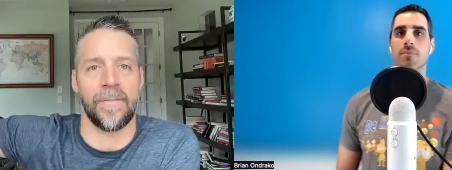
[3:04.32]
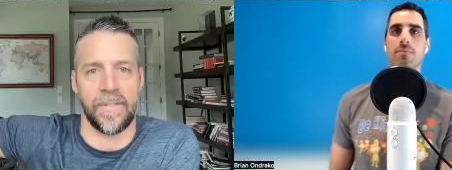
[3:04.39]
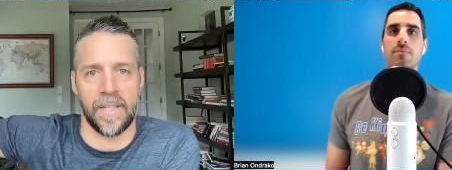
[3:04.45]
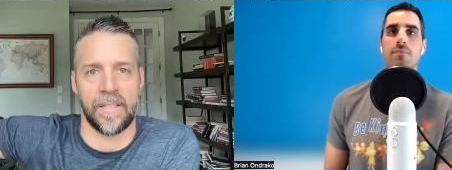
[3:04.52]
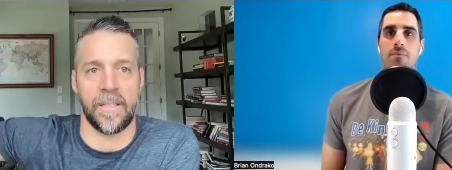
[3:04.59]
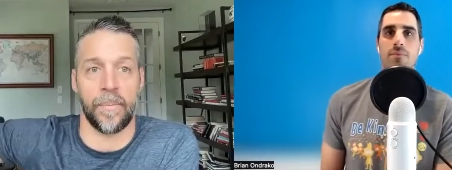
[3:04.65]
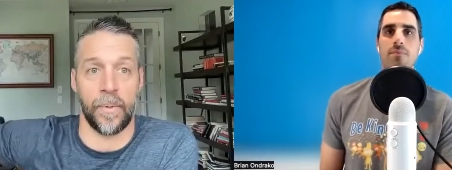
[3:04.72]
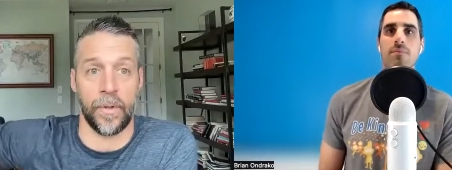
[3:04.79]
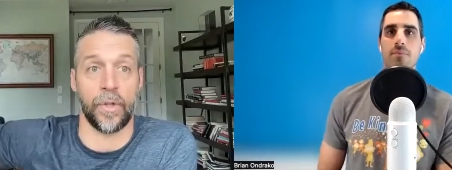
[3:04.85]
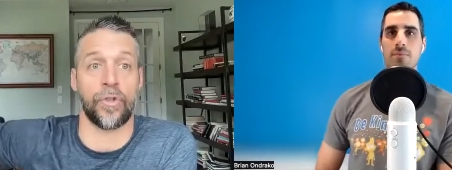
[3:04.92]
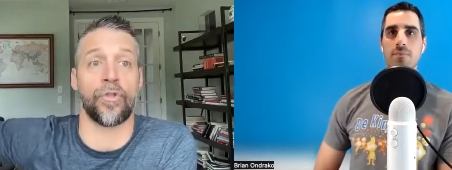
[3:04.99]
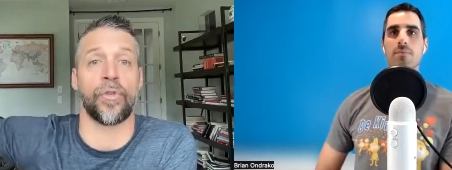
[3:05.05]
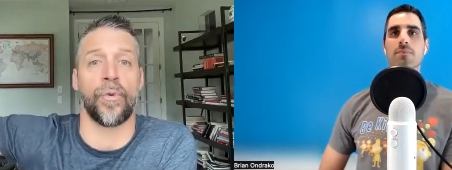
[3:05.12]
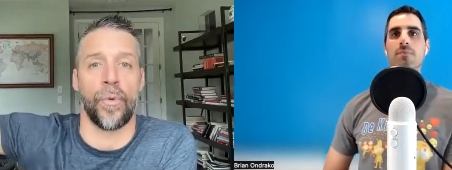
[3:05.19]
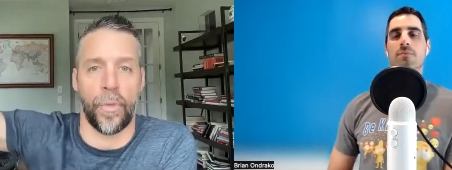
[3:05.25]
Speaker 1: of discipline the
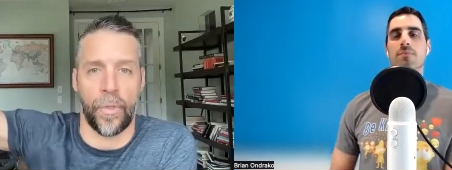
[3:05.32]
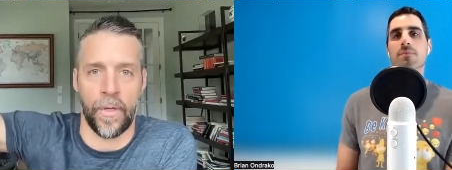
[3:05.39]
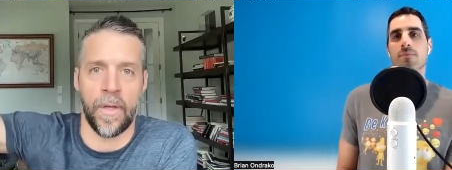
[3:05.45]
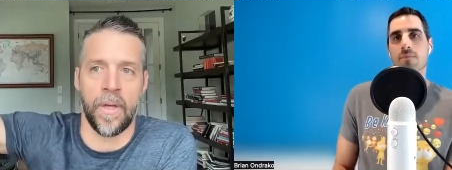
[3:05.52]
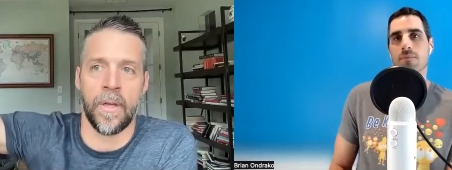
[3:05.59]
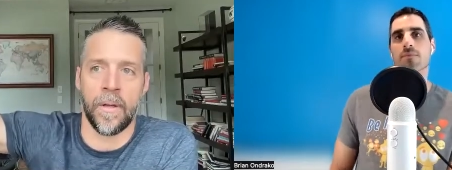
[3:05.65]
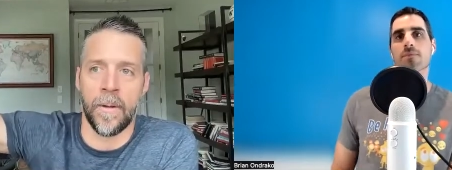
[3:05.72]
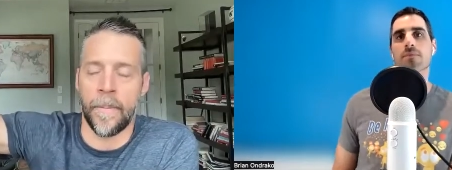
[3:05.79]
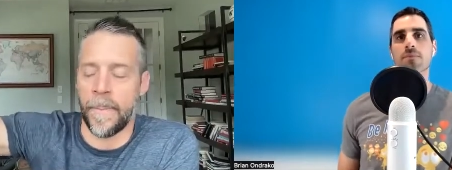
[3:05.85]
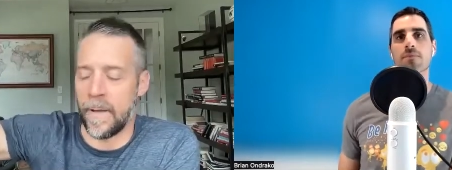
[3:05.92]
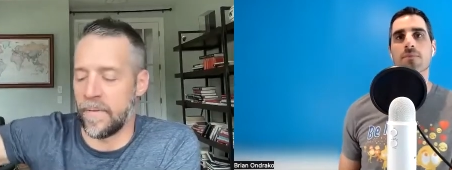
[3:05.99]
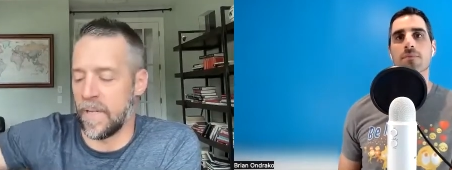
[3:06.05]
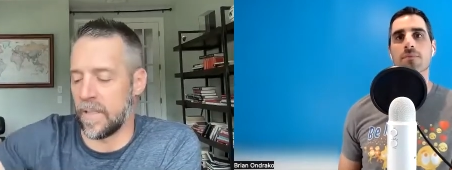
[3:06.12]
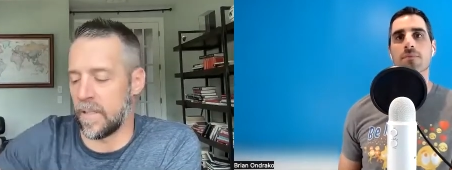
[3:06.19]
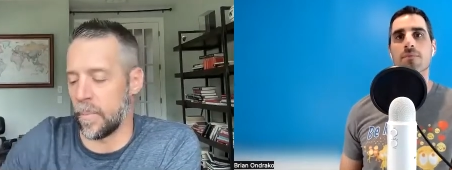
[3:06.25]
truth
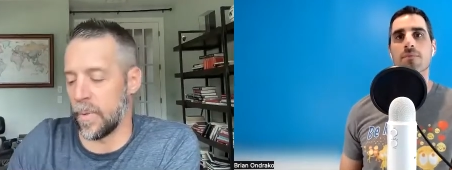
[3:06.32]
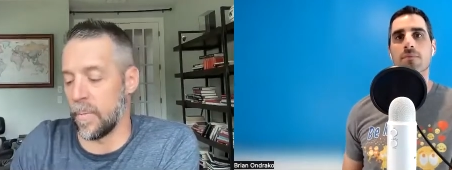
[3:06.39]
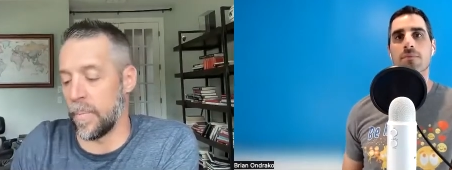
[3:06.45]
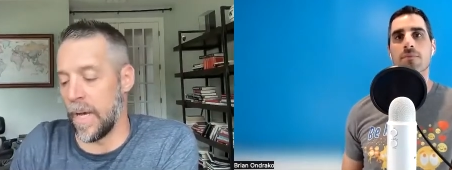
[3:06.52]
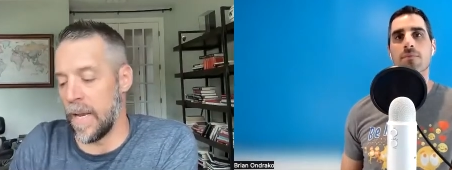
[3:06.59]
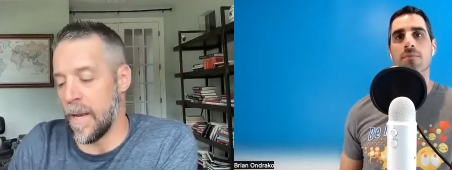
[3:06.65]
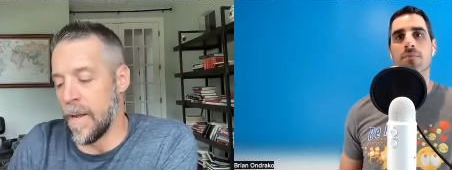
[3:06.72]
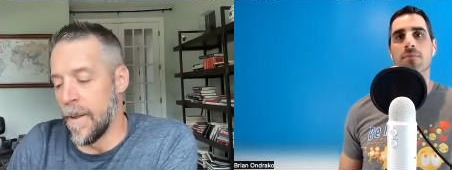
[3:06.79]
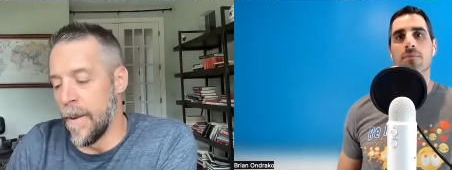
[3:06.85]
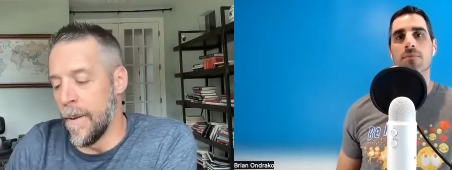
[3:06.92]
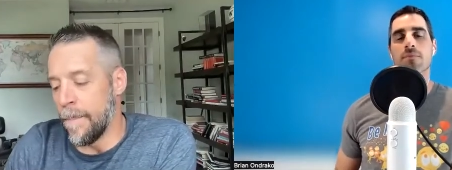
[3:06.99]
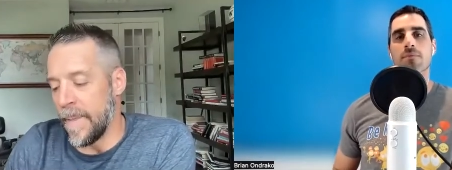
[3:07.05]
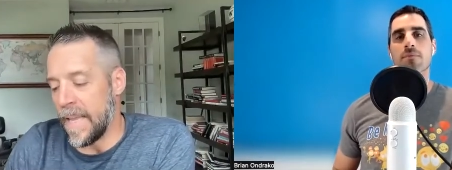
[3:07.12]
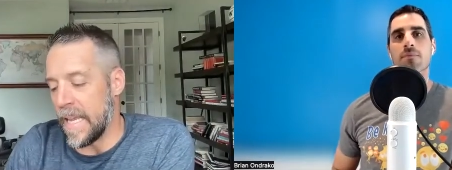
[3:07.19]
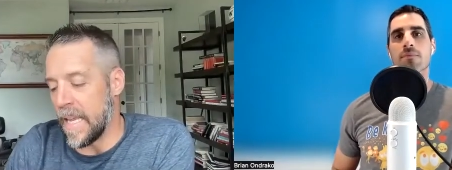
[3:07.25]
of discipline. But
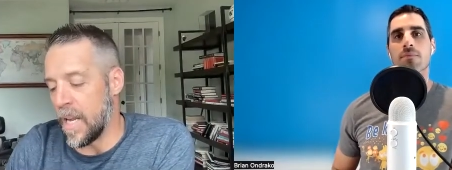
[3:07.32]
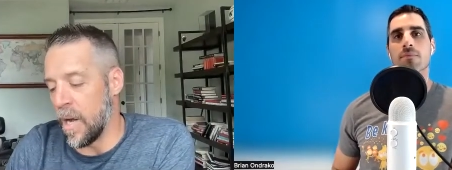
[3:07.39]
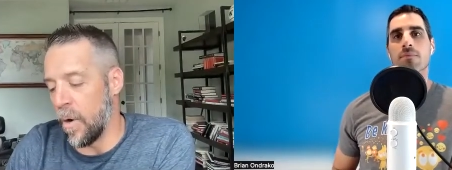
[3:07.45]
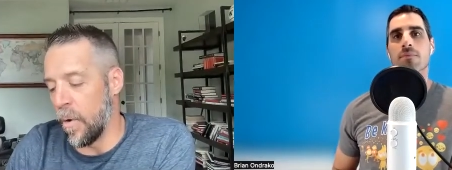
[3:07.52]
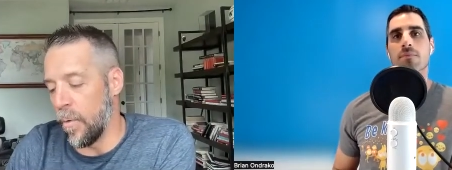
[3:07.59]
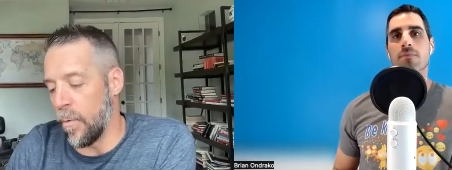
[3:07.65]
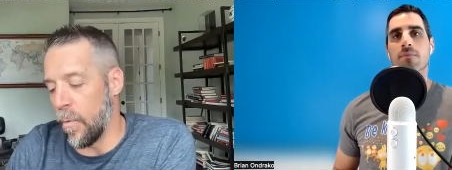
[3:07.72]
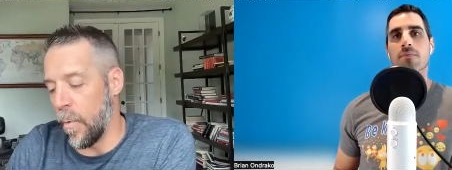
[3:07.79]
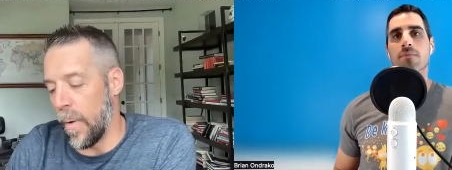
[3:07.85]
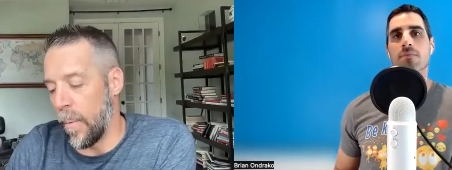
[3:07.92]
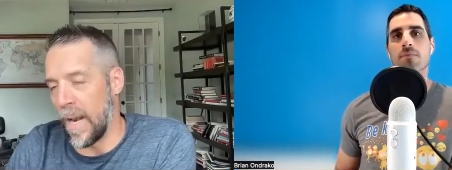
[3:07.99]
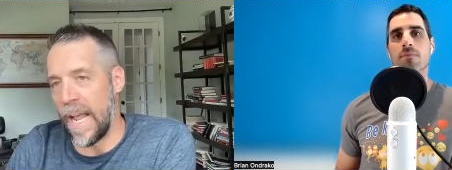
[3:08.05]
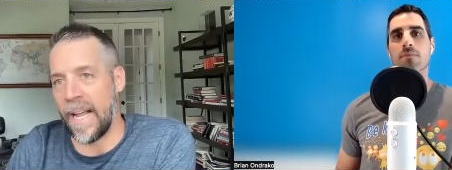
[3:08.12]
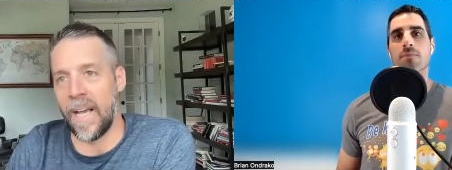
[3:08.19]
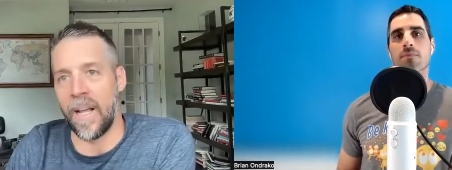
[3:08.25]
you know,
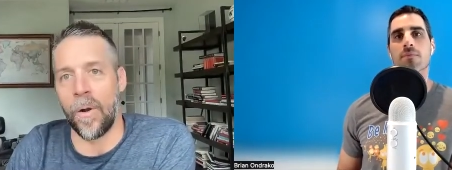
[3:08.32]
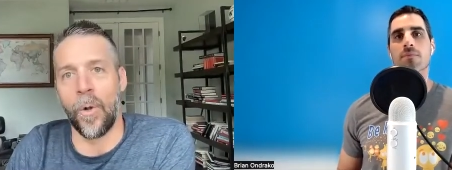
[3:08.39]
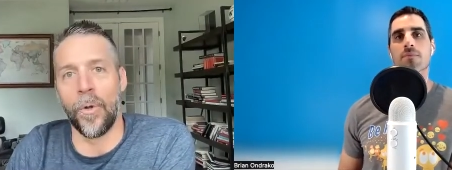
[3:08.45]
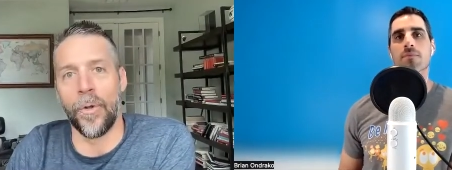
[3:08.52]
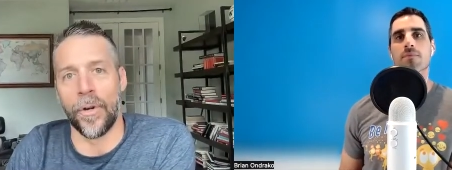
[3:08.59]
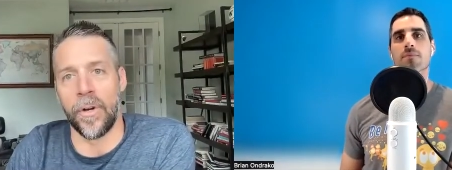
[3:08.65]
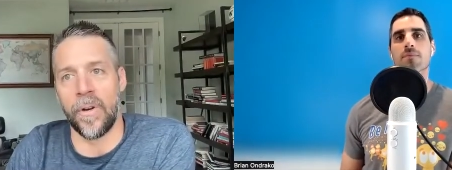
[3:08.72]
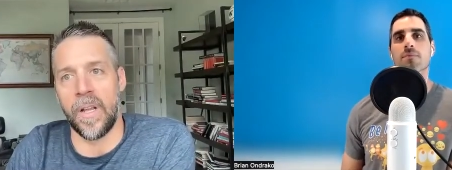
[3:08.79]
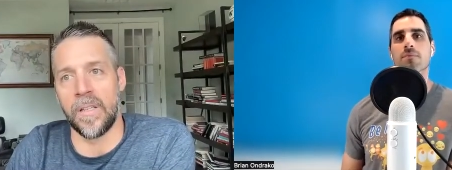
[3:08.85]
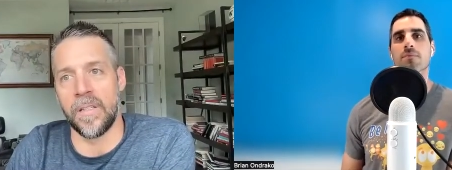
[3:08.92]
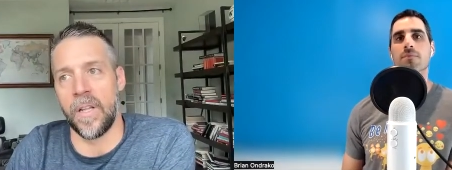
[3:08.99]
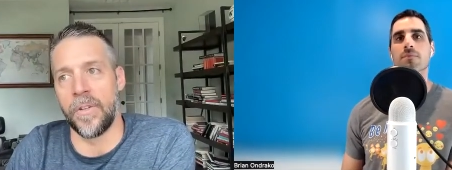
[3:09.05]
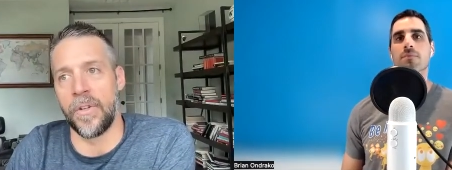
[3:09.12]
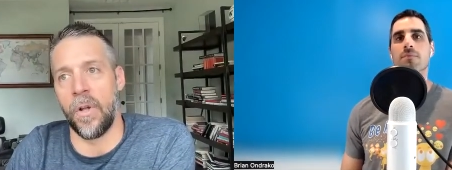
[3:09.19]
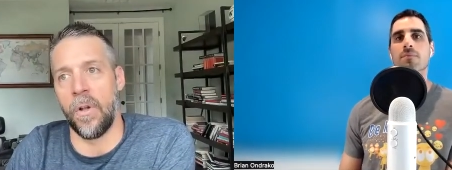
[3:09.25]
when I got older as an
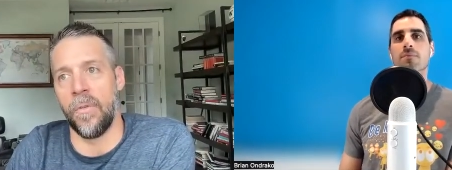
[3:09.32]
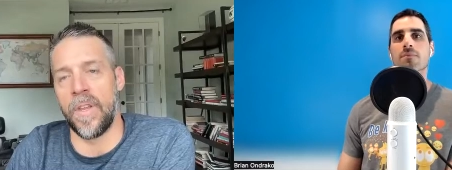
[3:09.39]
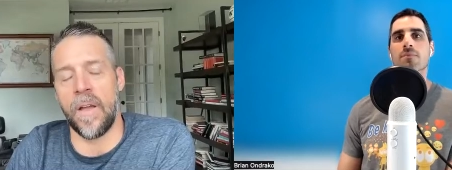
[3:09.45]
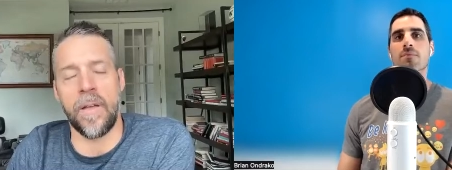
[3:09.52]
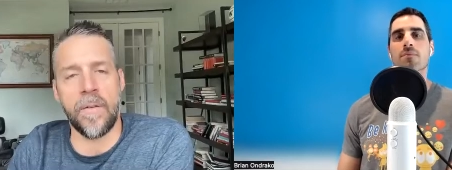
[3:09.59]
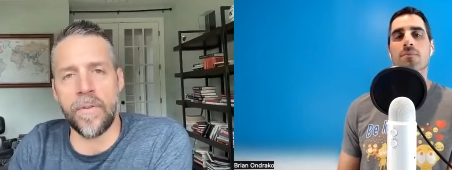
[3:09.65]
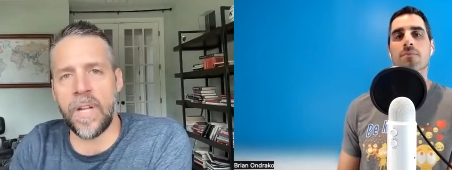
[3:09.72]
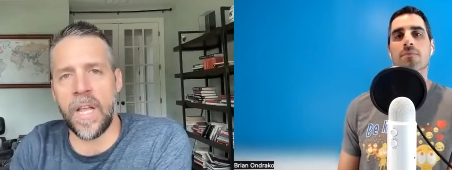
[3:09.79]
adult, you, have you ever